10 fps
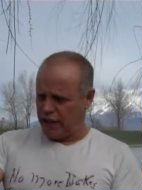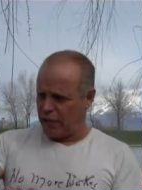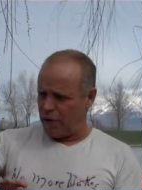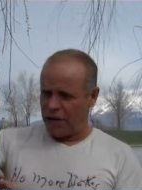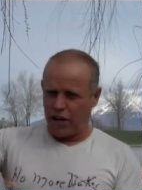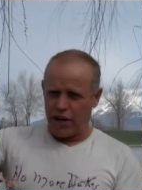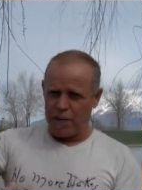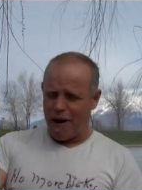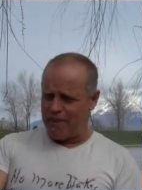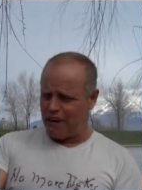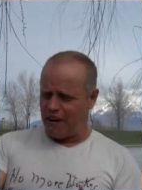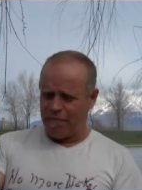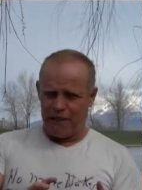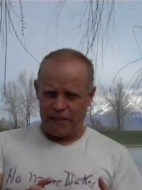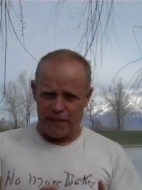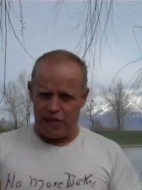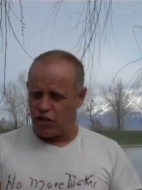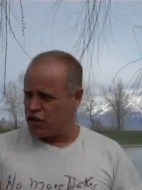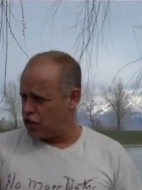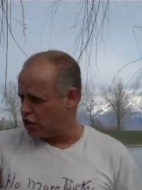They were encouraged by the government, the
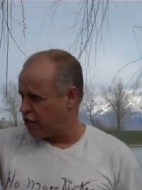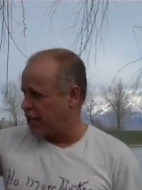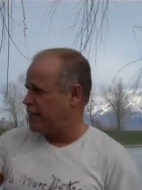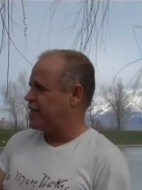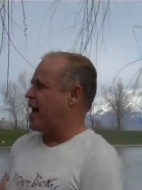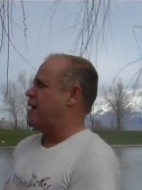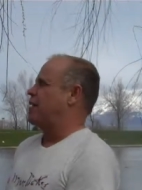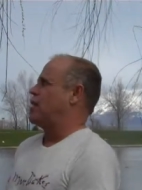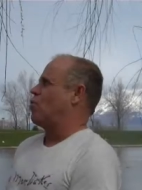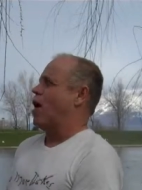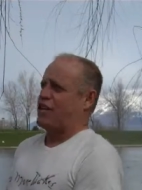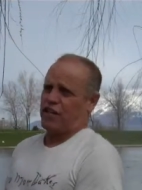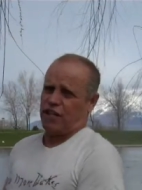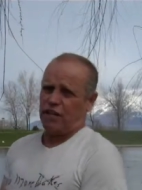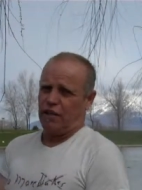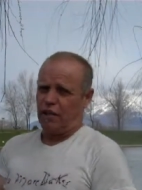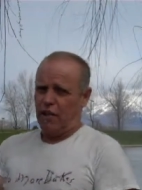teachers took their kids out and they watched it.